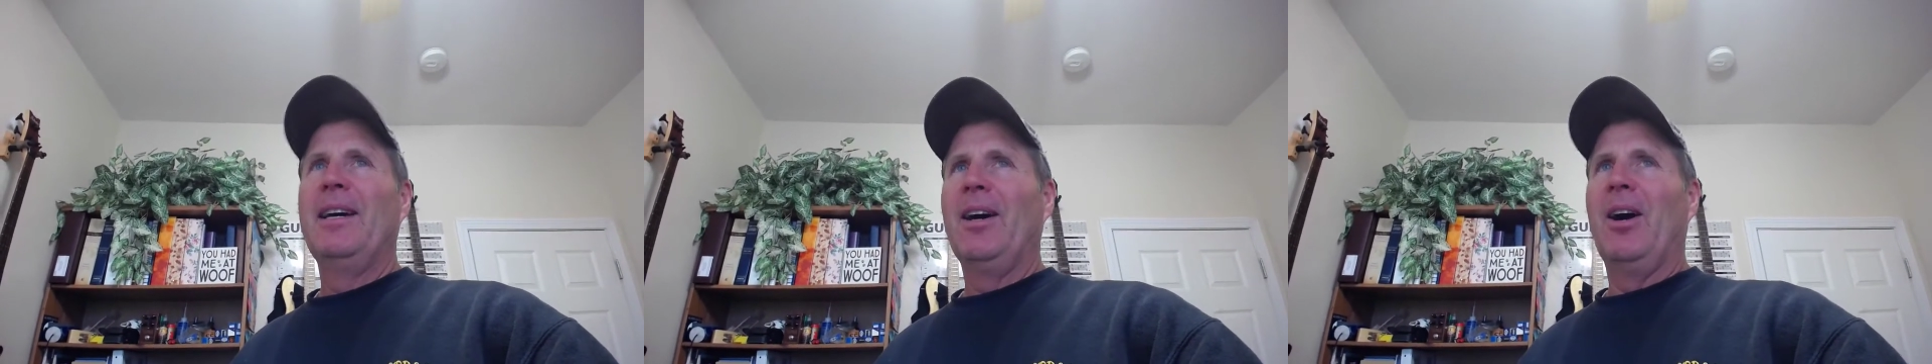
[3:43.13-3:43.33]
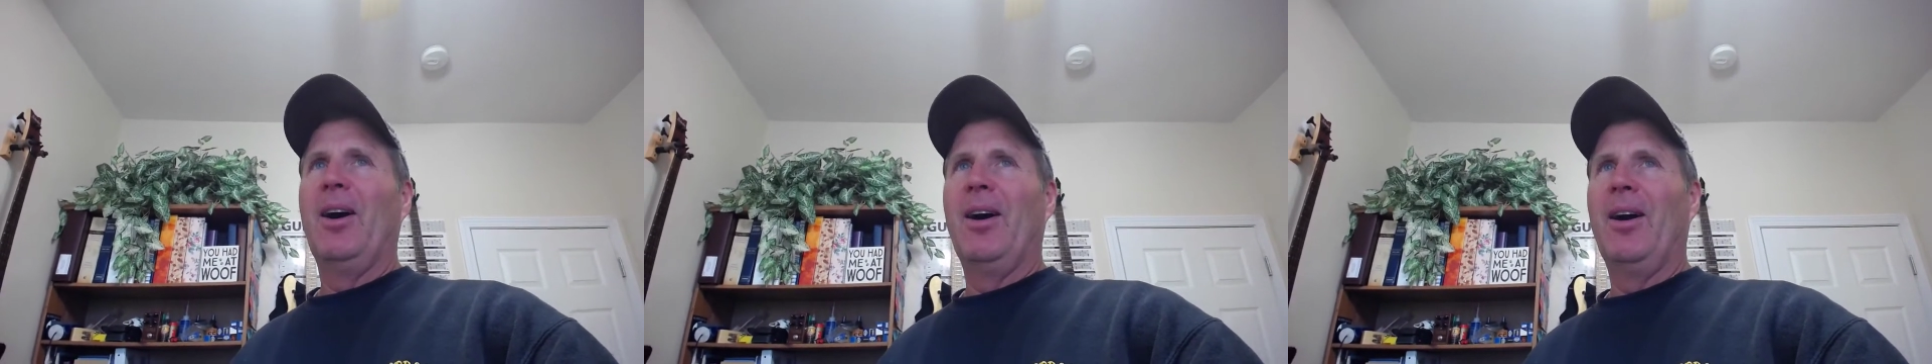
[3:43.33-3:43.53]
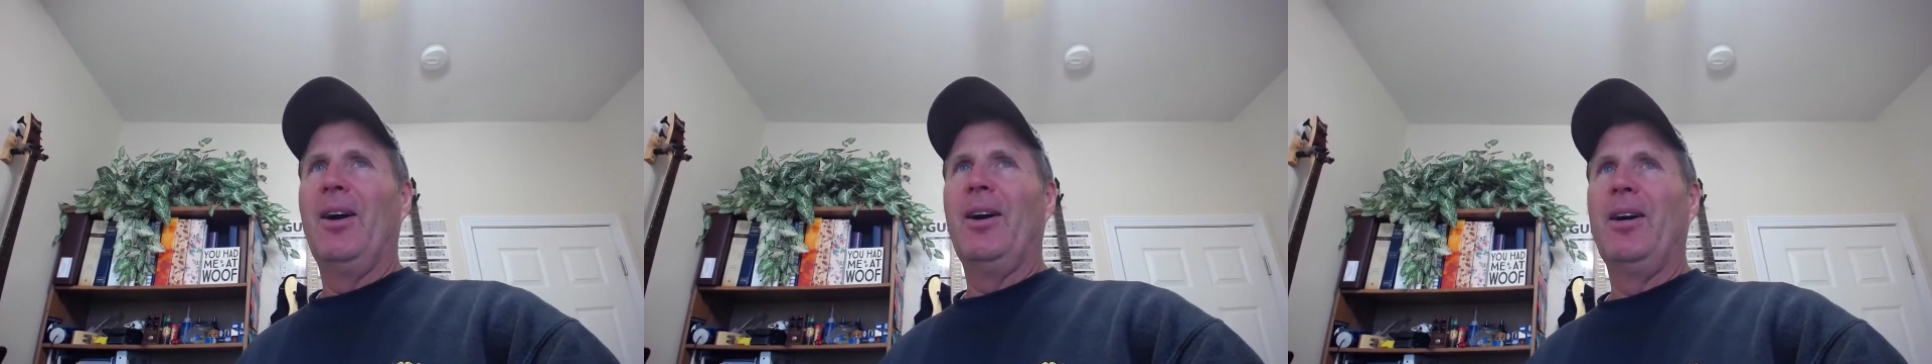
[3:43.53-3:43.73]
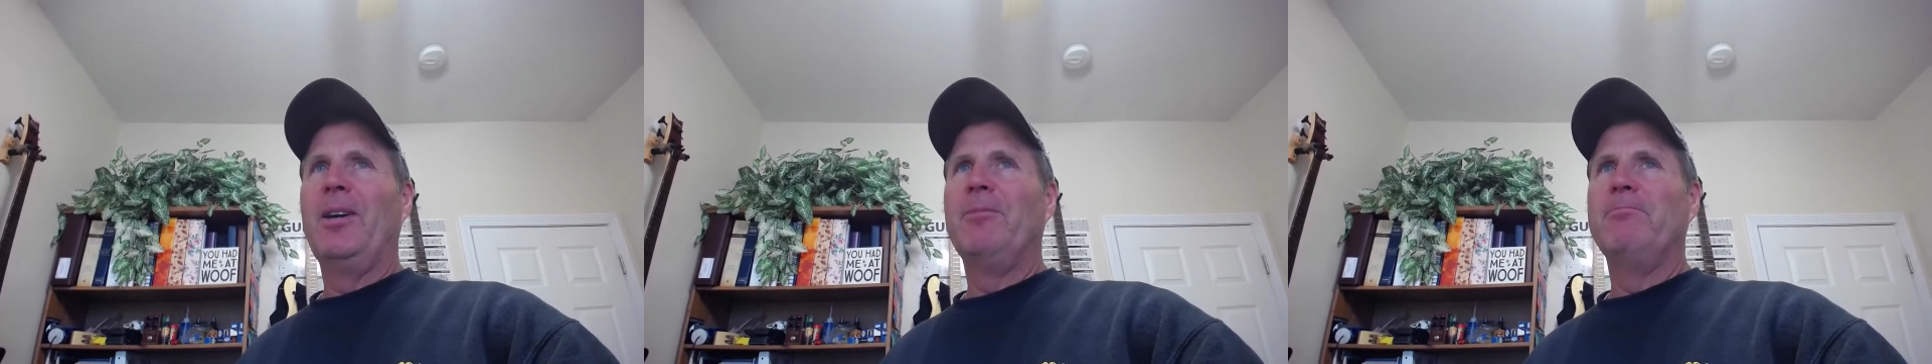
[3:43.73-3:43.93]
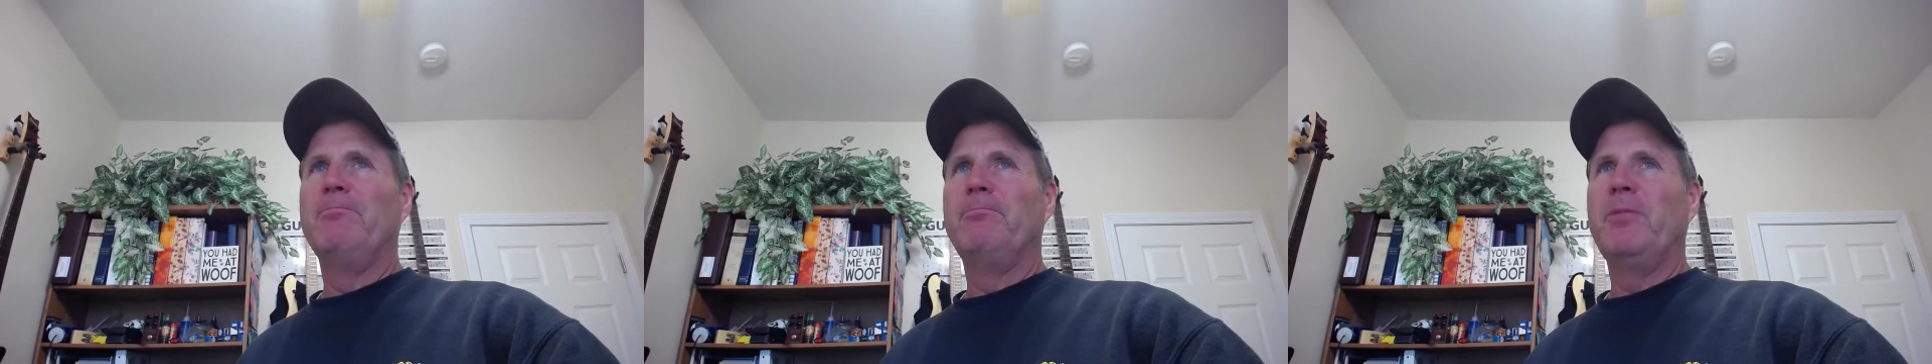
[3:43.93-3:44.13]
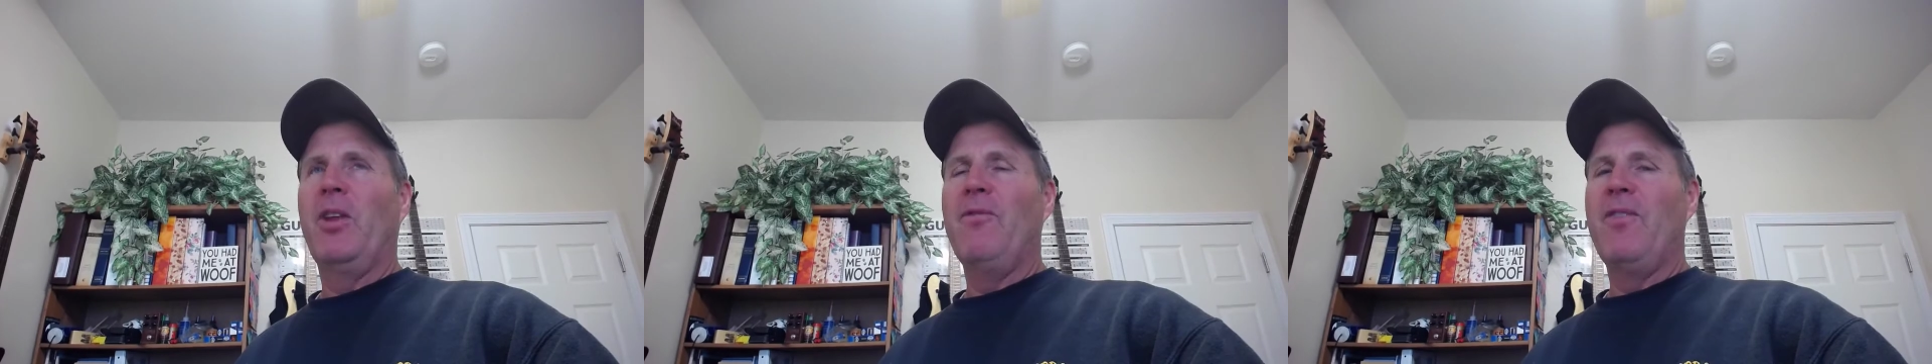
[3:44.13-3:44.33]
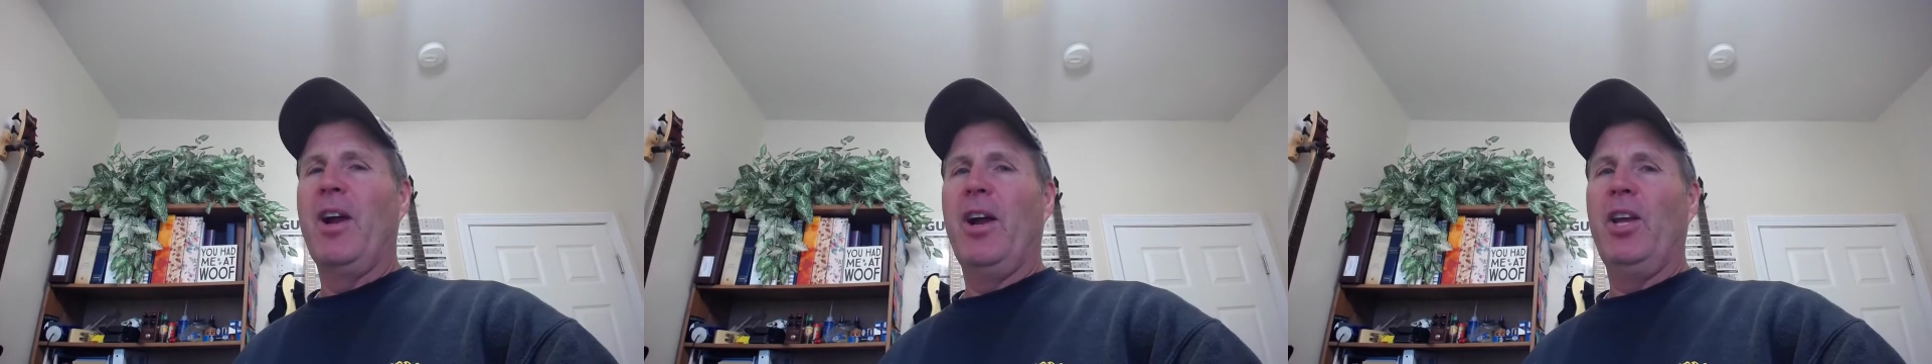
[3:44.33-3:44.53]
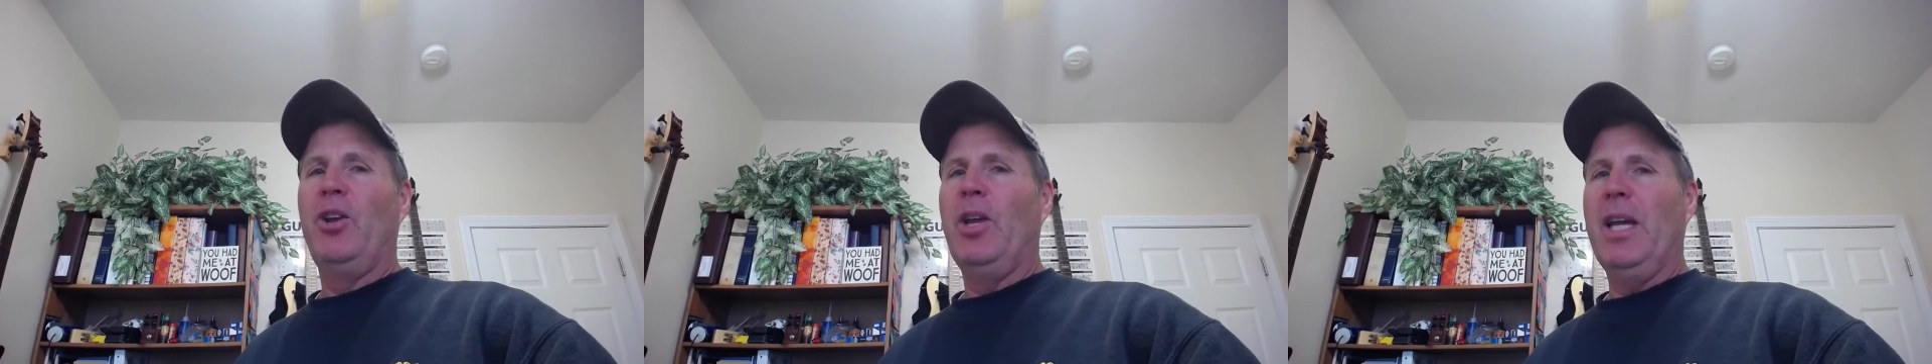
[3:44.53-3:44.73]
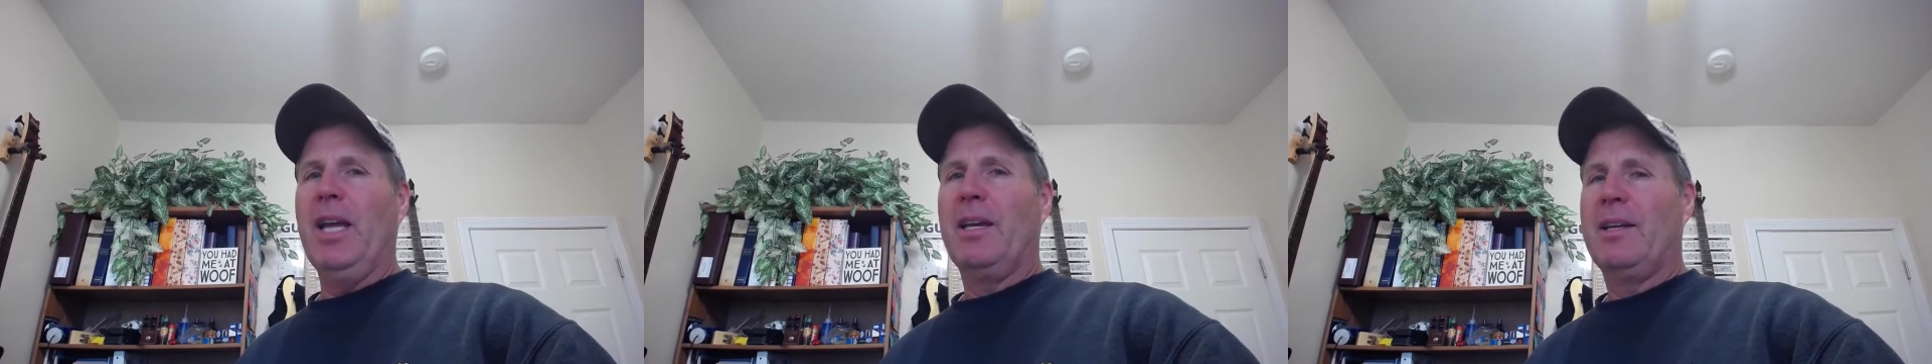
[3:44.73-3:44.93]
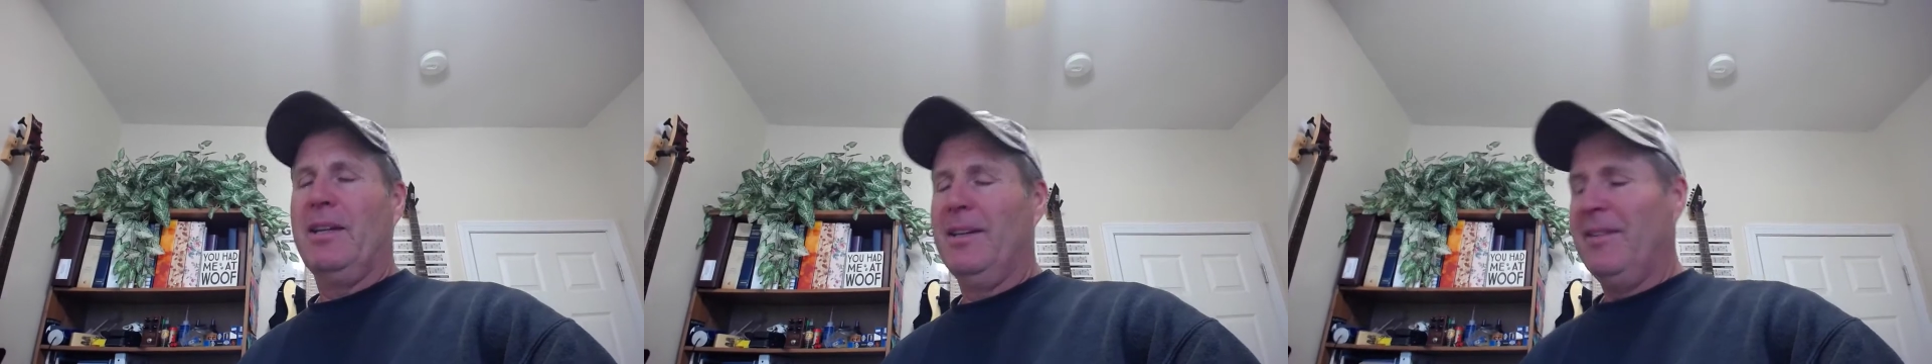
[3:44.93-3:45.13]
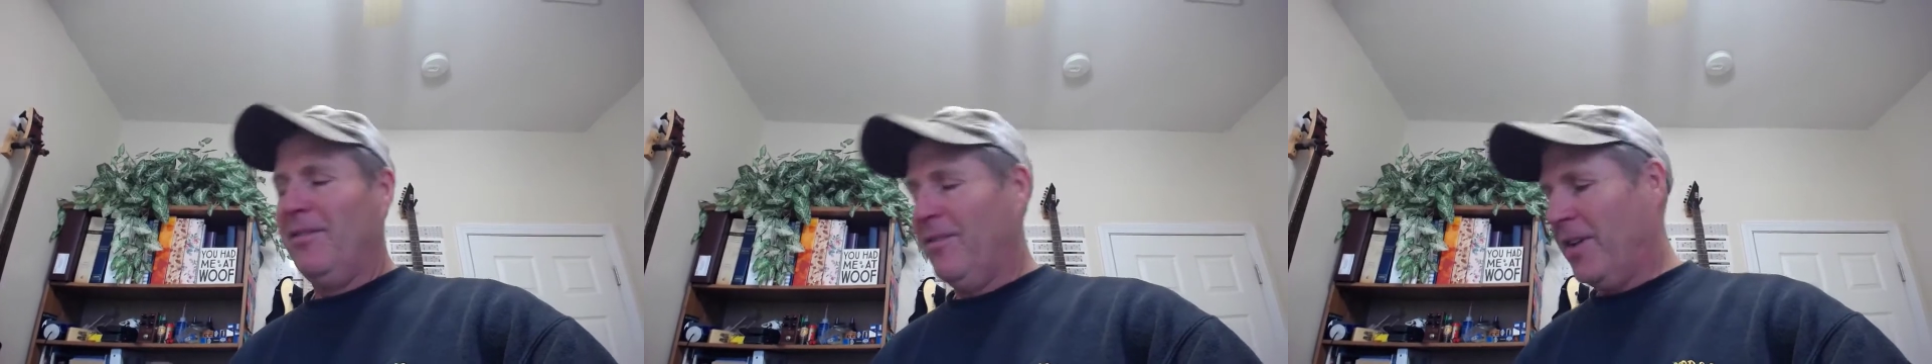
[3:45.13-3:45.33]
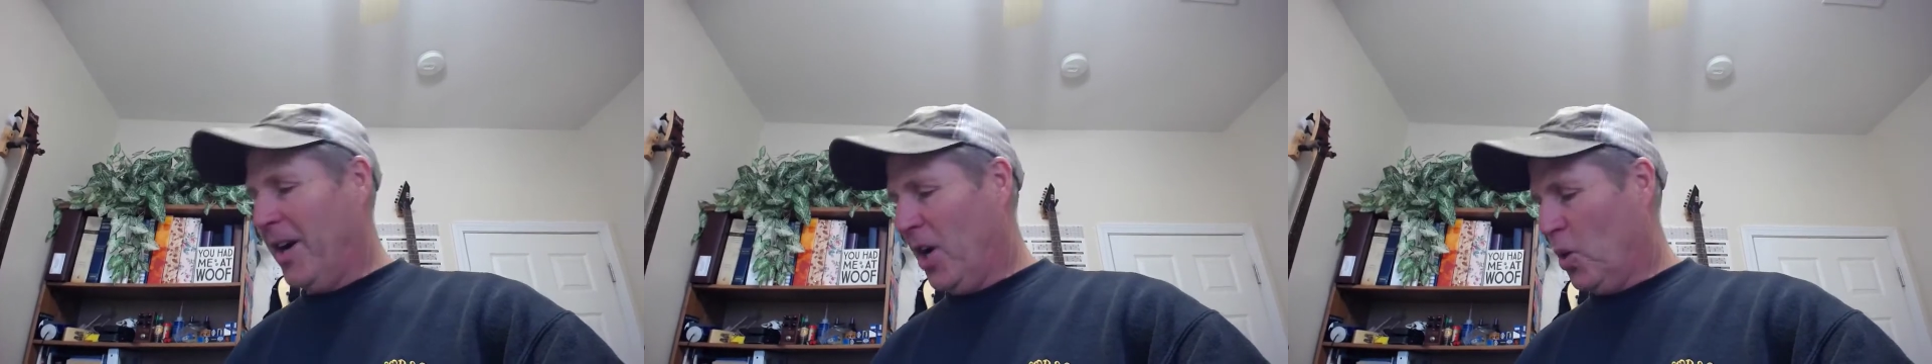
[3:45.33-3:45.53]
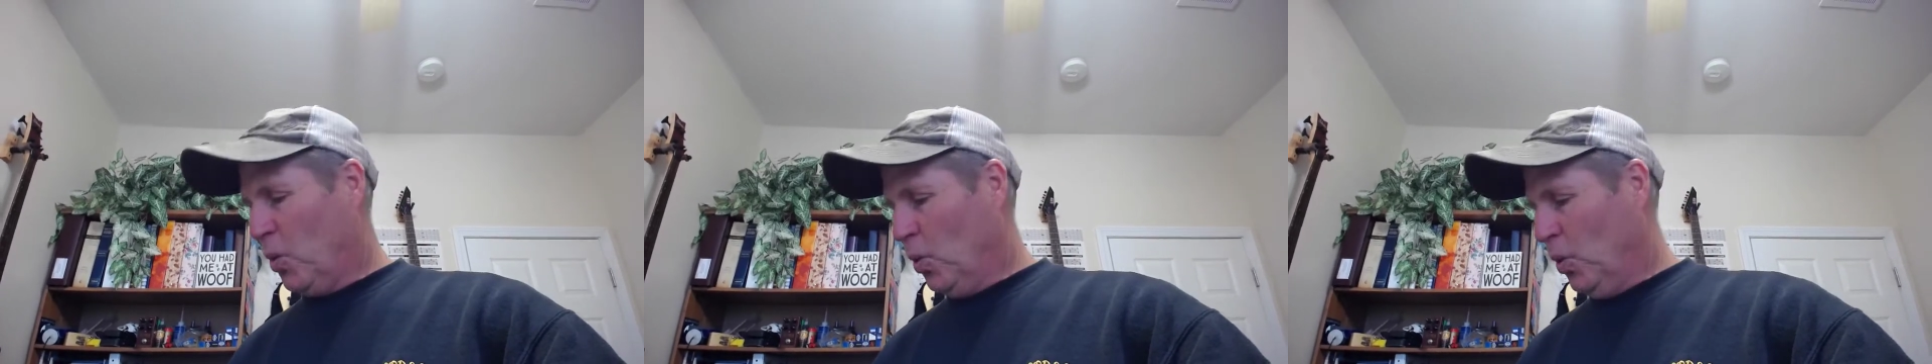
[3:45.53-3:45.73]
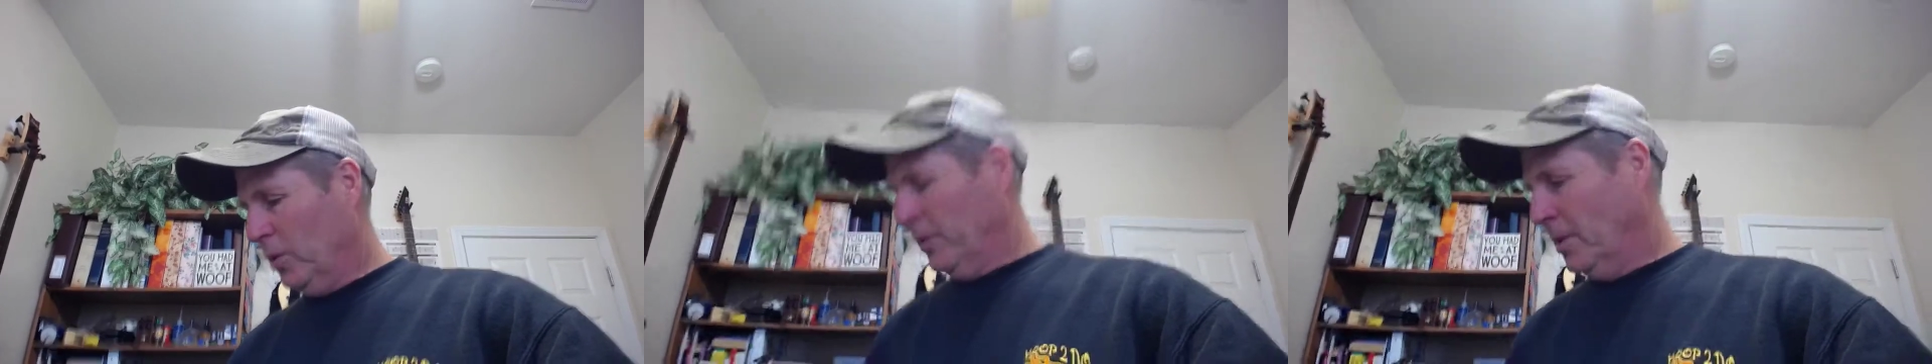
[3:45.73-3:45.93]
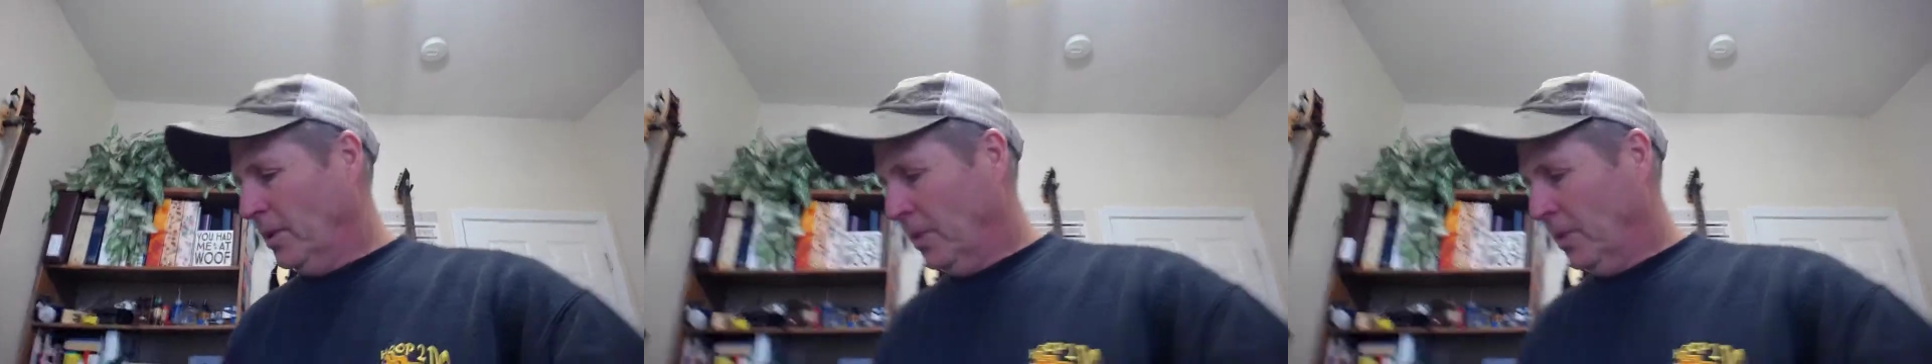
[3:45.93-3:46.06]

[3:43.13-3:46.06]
are very unique, very cool.